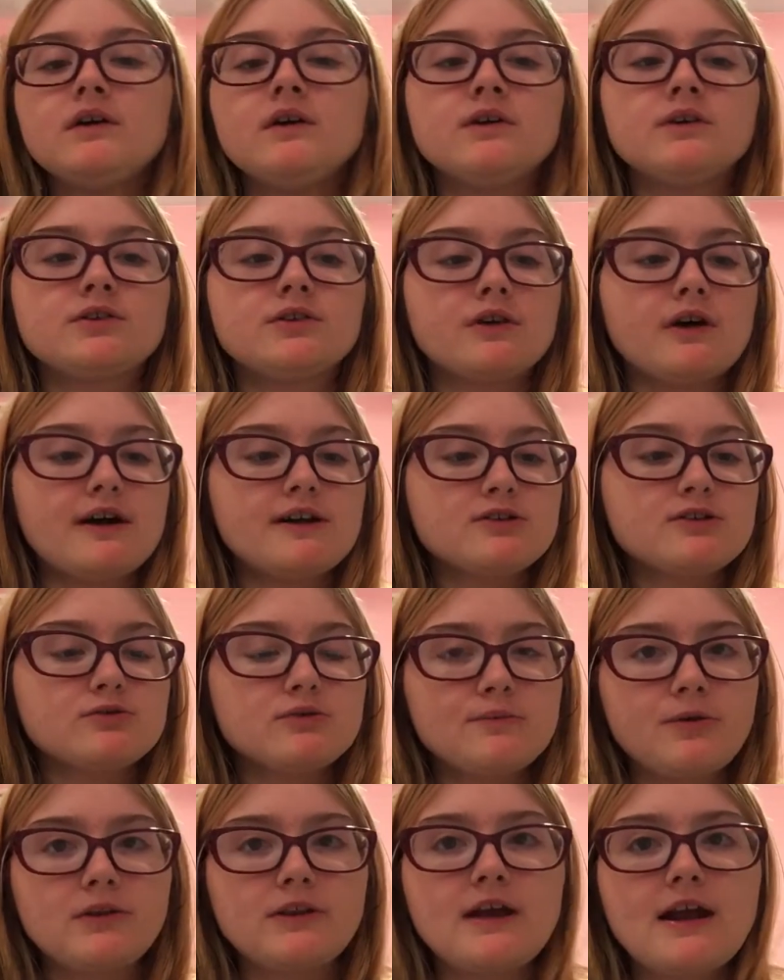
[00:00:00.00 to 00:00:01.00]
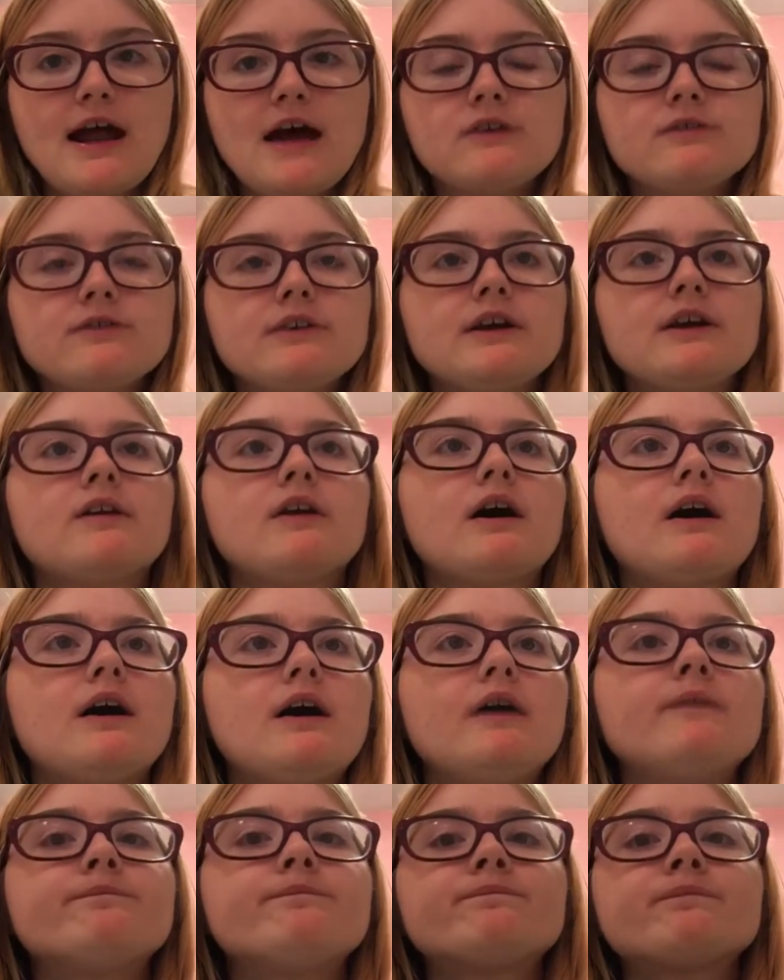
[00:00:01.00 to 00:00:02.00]
So I just want to put that out there. And,
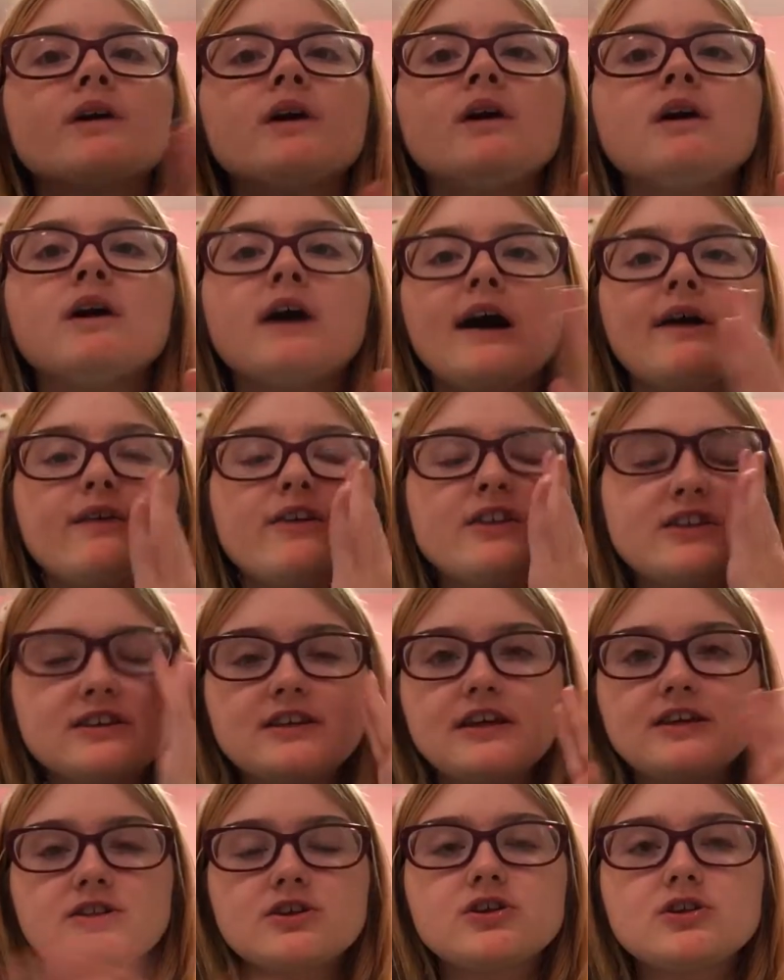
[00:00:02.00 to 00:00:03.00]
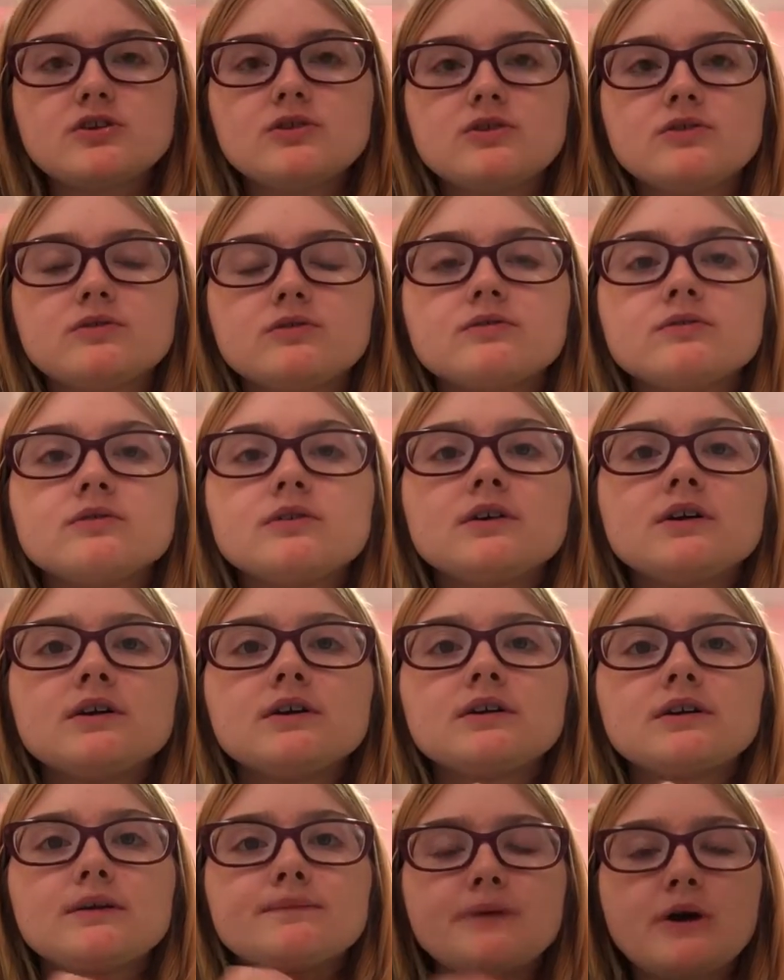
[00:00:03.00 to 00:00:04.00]
um, I want to say, too,
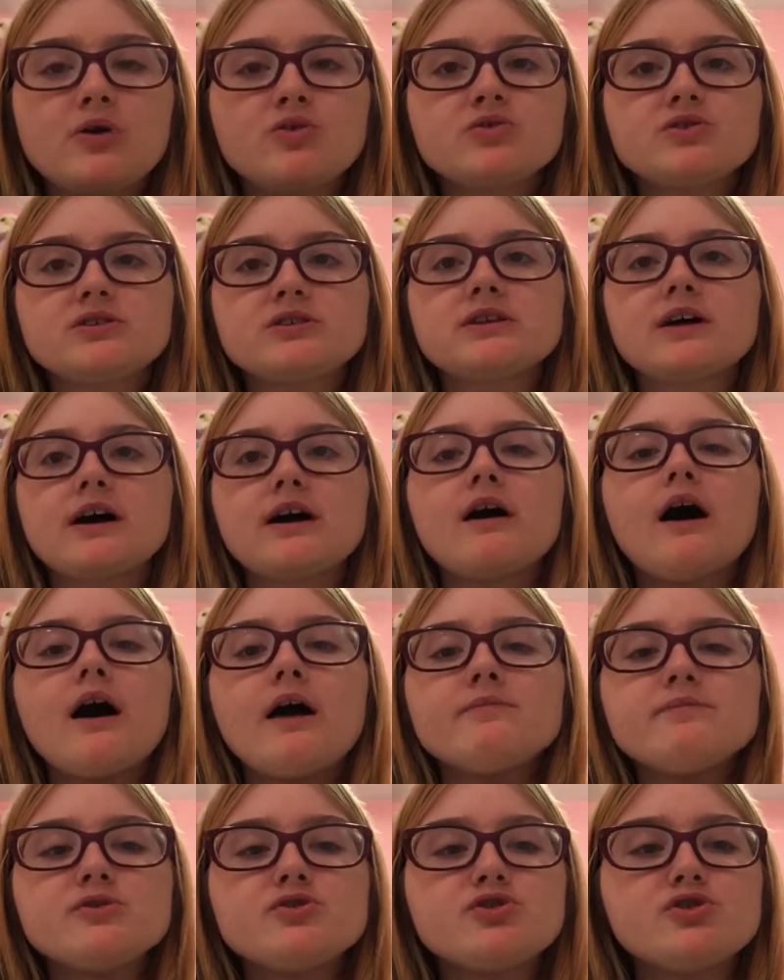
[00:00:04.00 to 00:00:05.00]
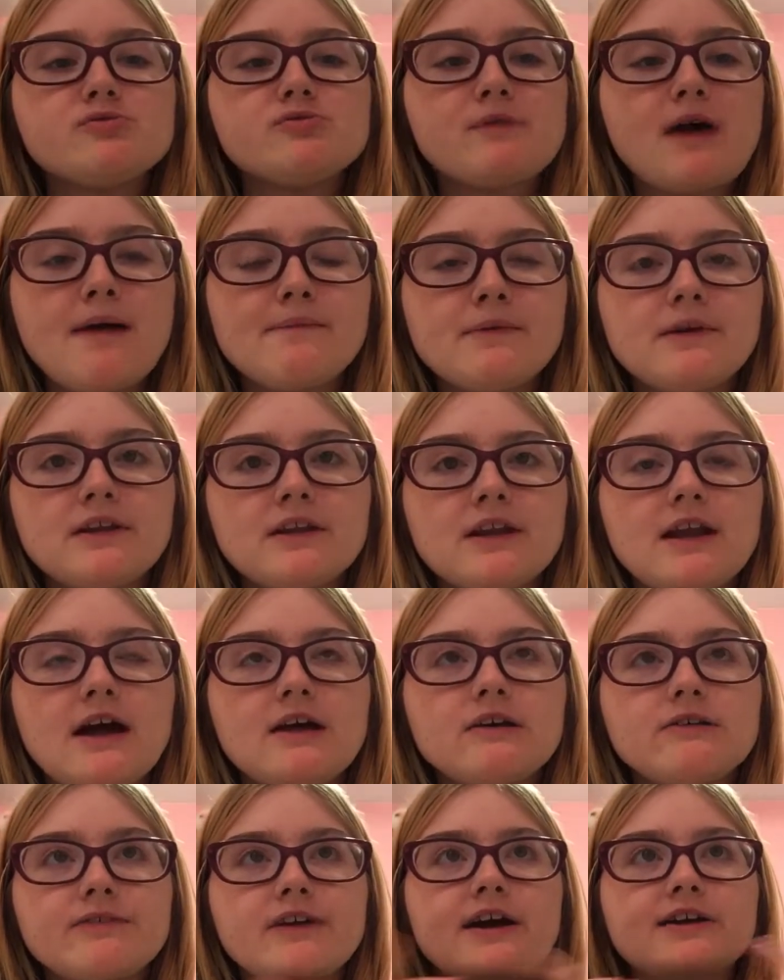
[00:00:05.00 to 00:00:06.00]
the post that um, YouTube commented
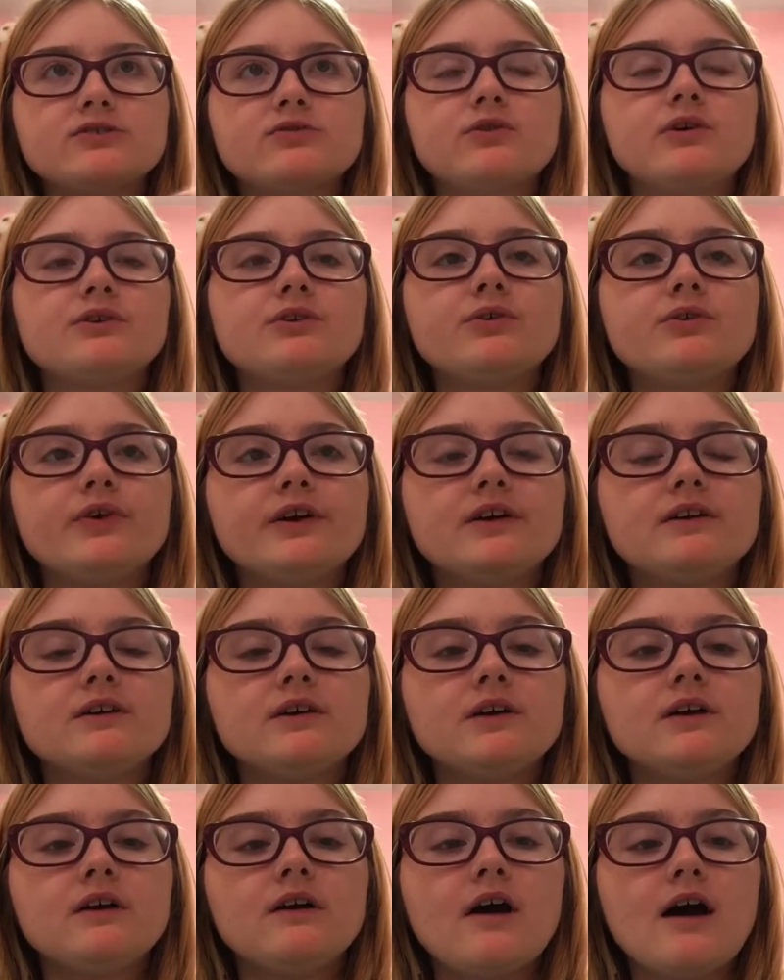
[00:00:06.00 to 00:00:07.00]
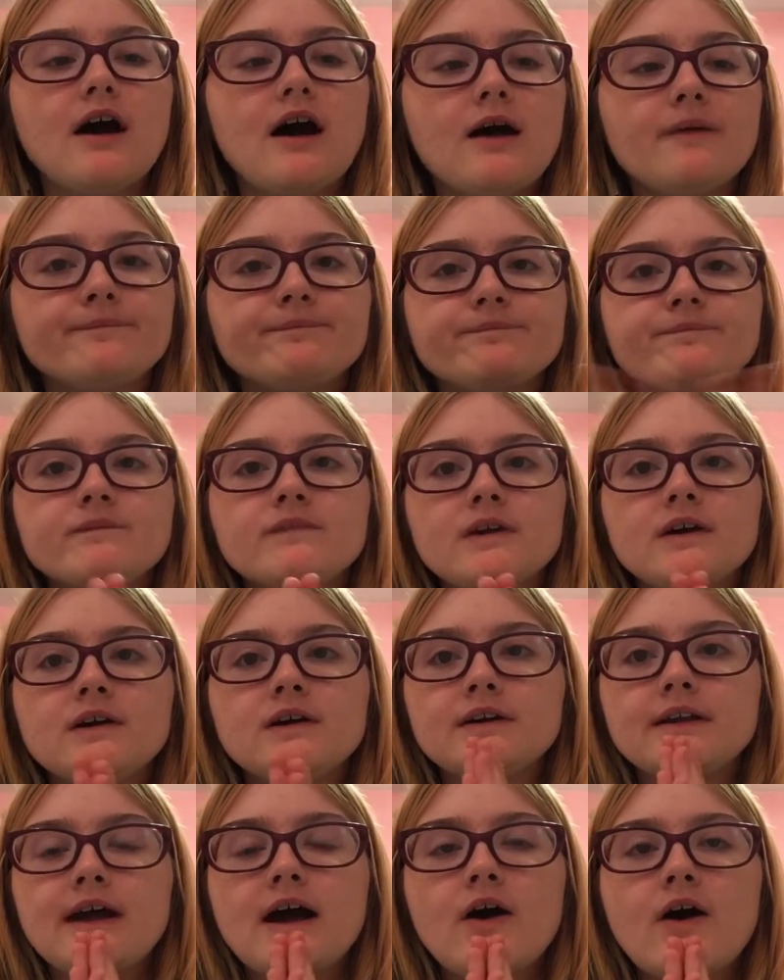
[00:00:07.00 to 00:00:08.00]
on, if you guys are wondering. Um,
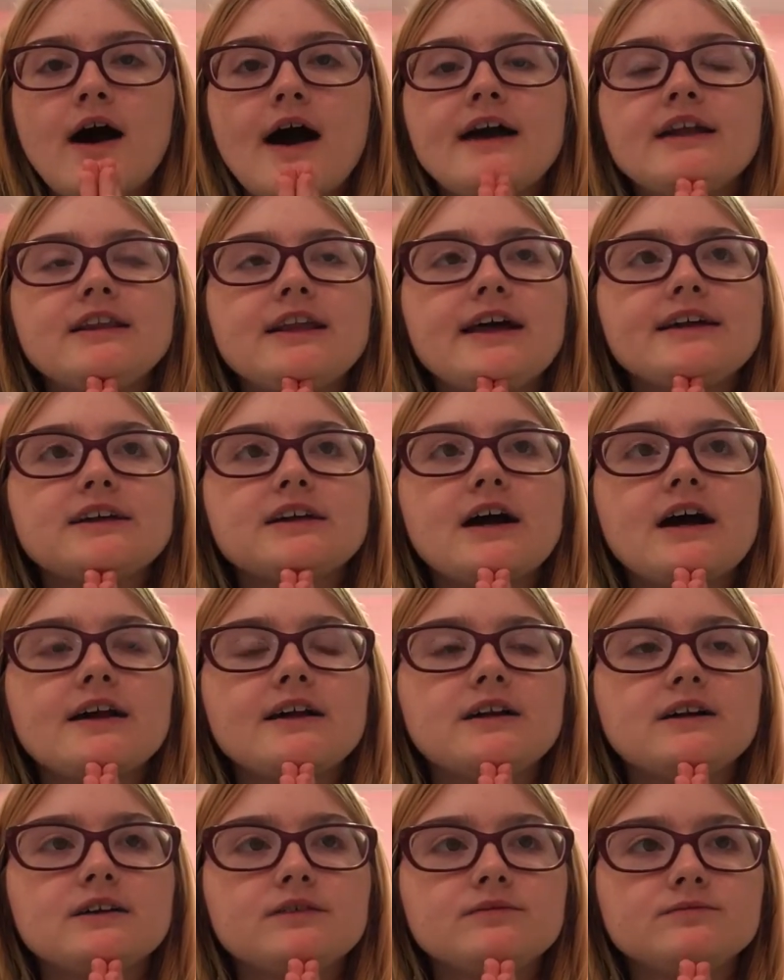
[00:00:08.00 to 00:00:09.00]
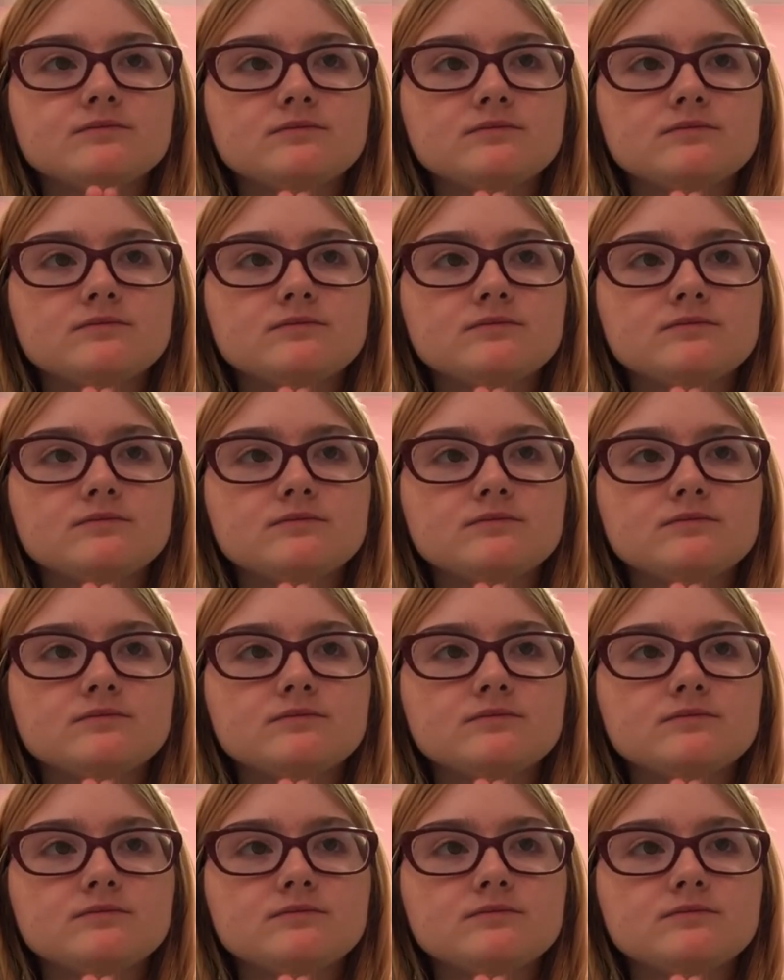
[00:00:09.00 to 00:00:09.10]
now, I like kind of...